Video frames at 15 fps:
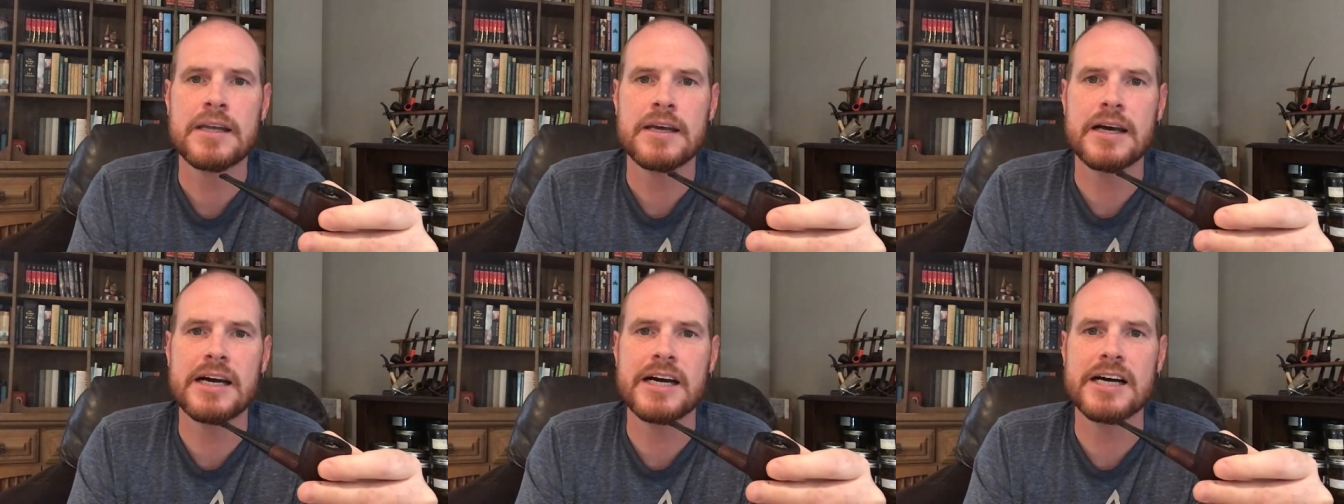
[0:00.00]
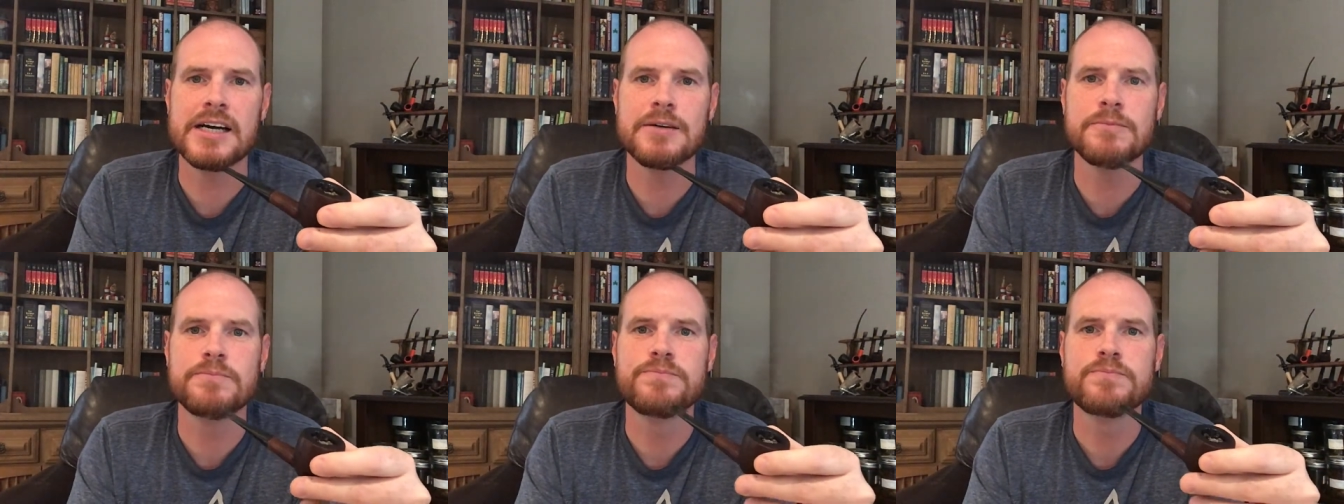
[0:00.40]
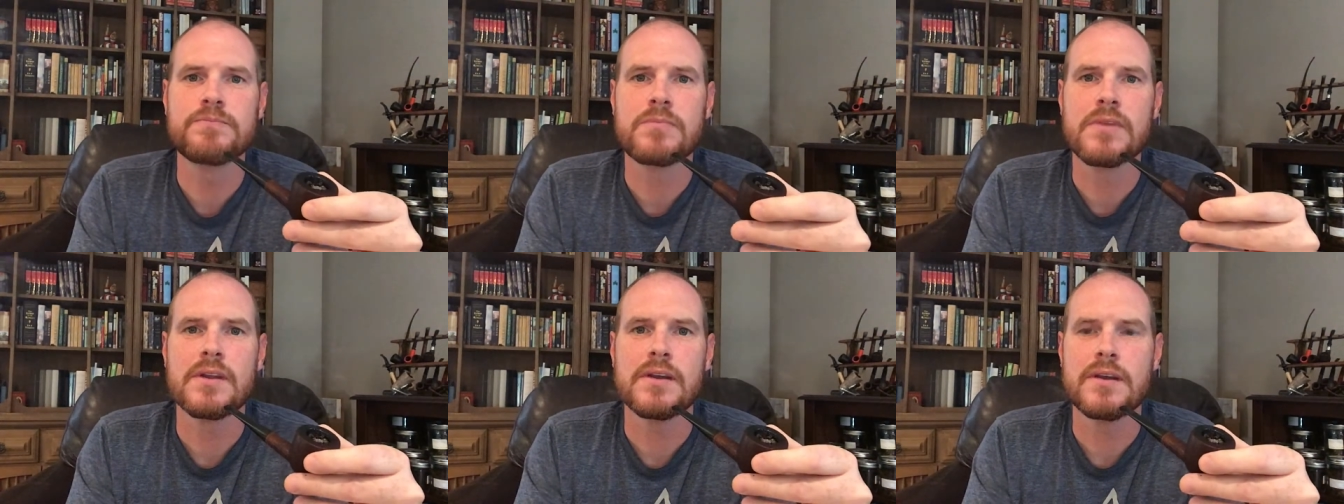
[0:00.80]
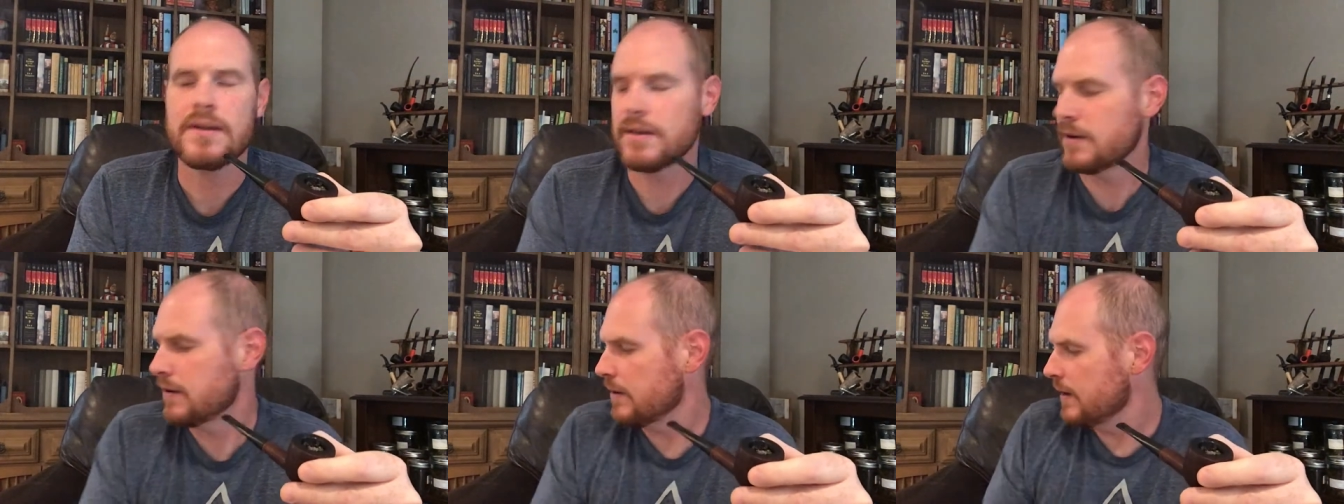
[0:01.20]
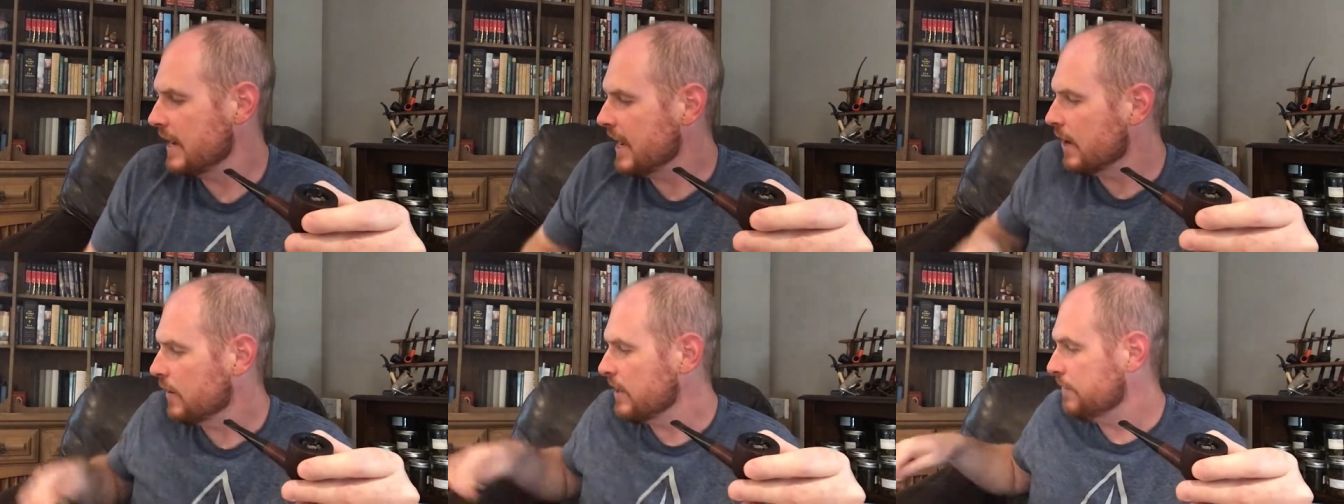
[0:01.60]

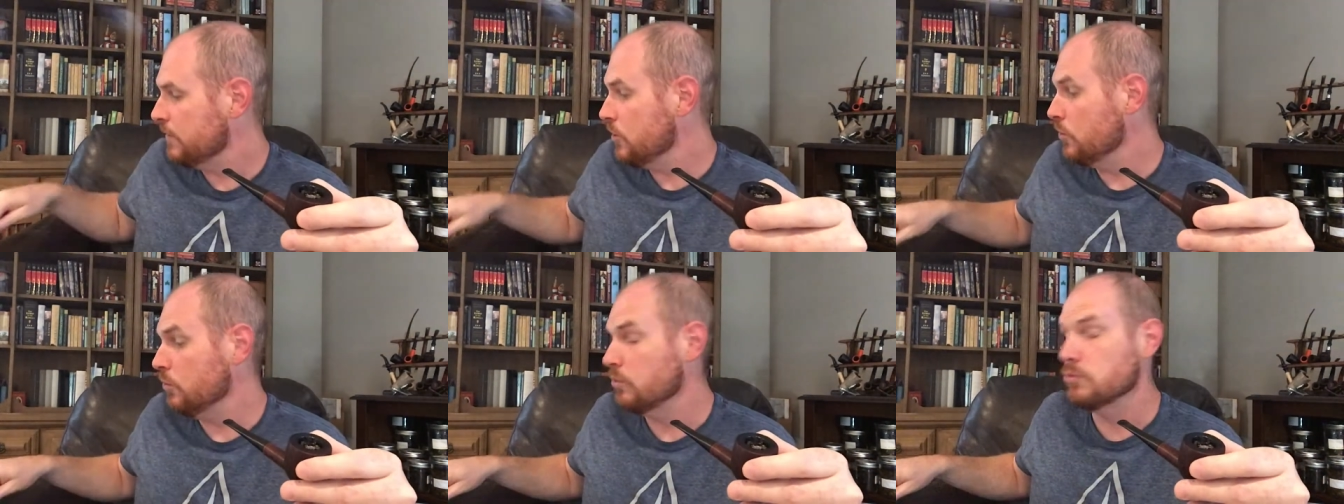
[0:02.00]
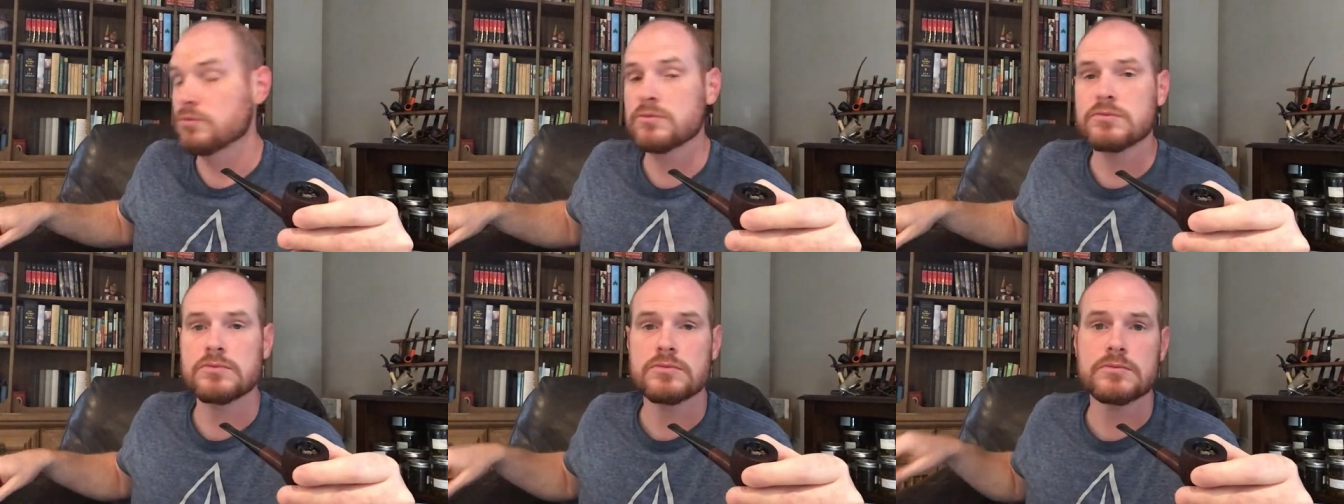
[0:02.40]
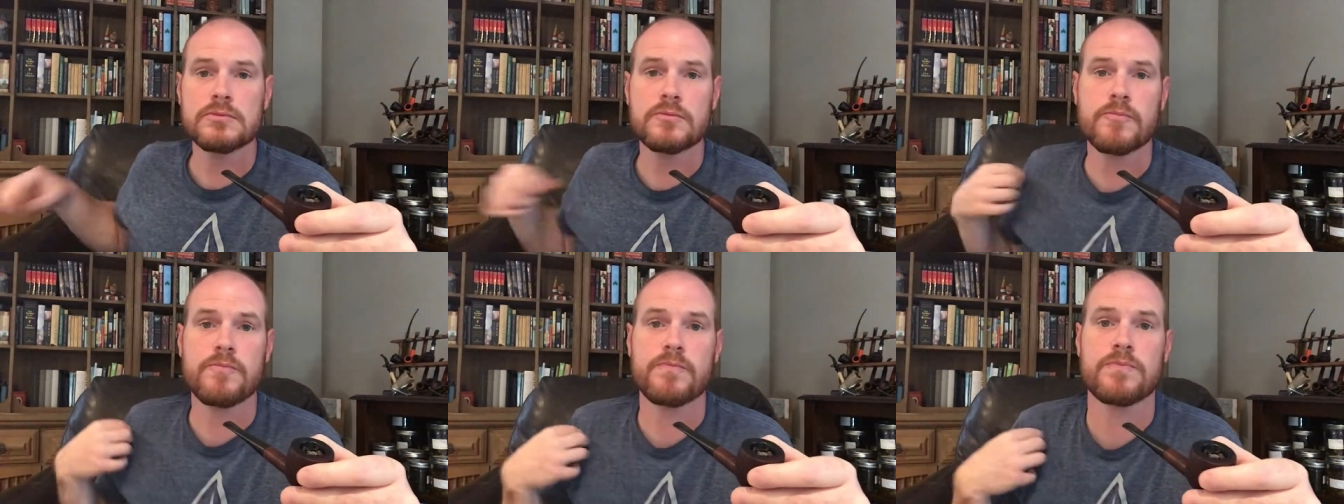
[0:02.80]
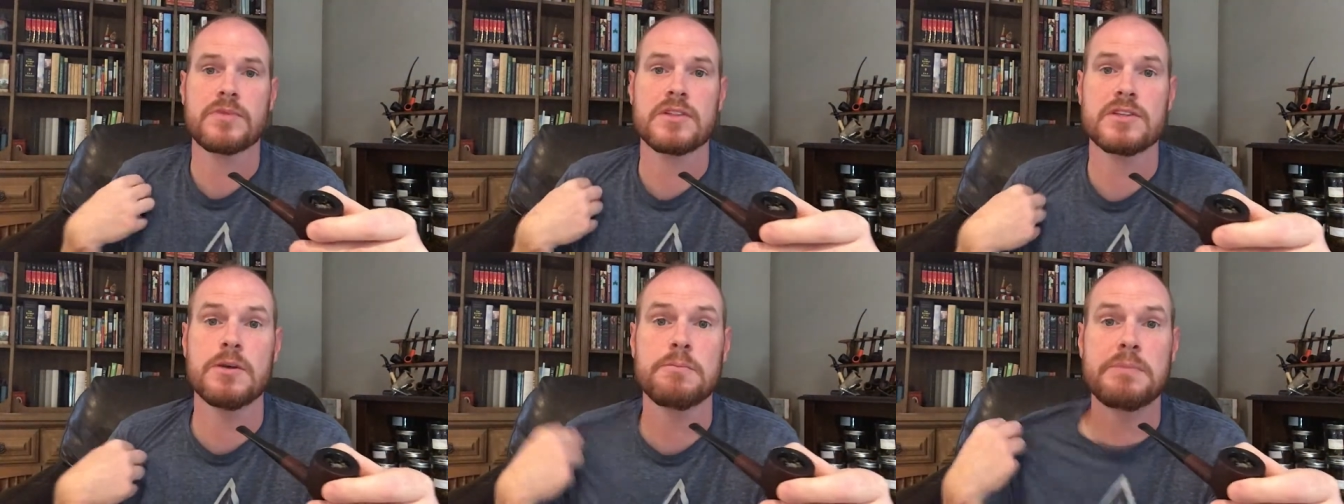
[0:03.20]
Now, some